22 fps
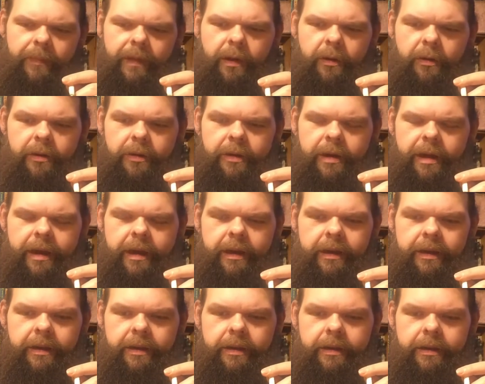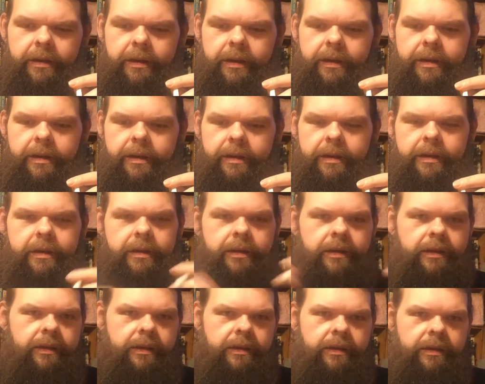
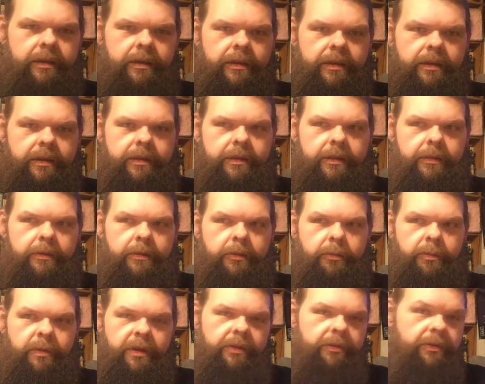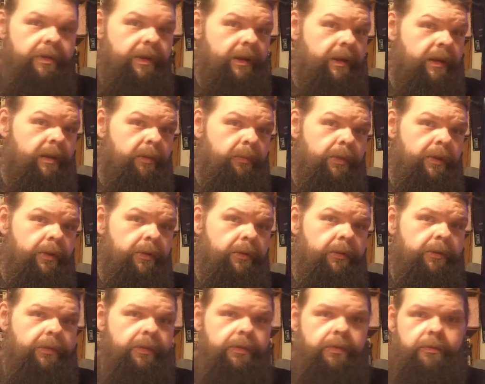Their mother died at
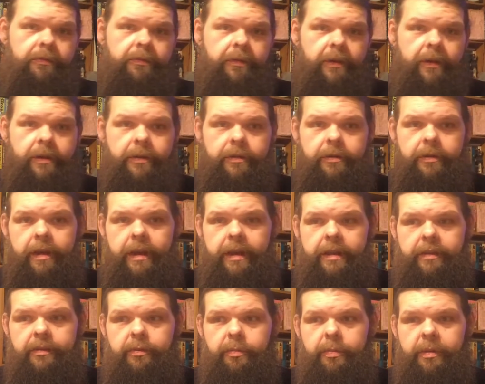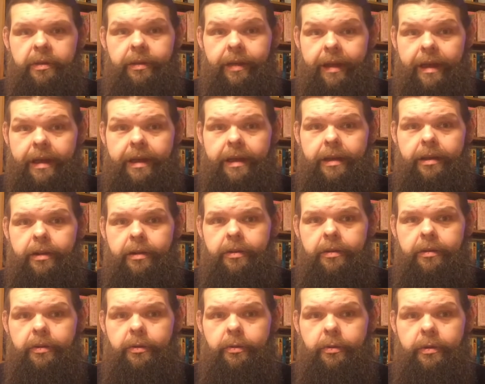birth. Their father hates Bilal,
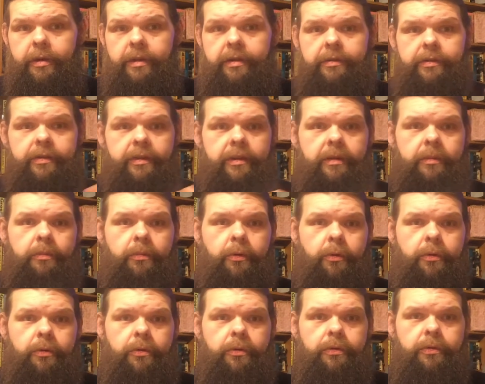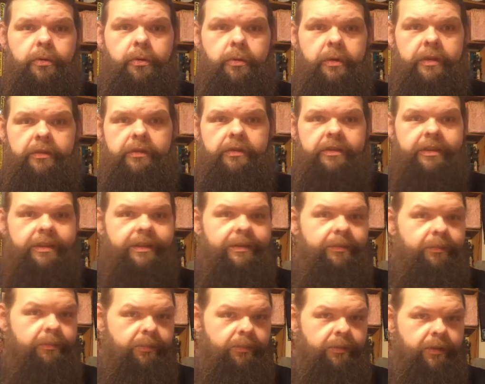who is the more twisted
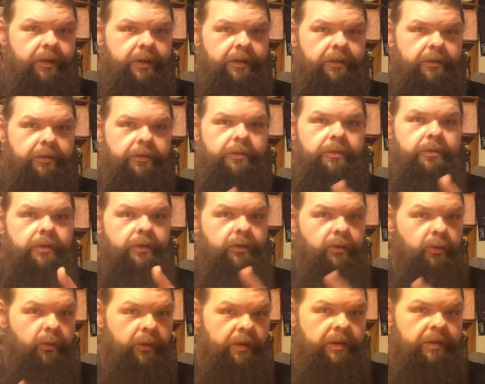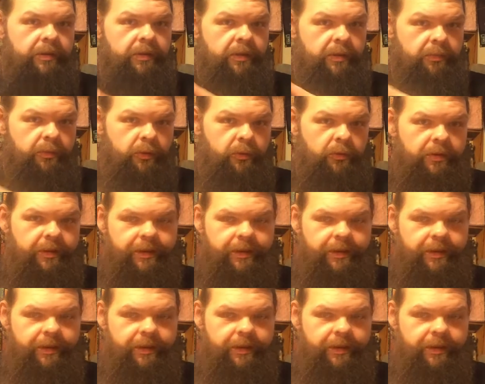brother, the twin, the mutated,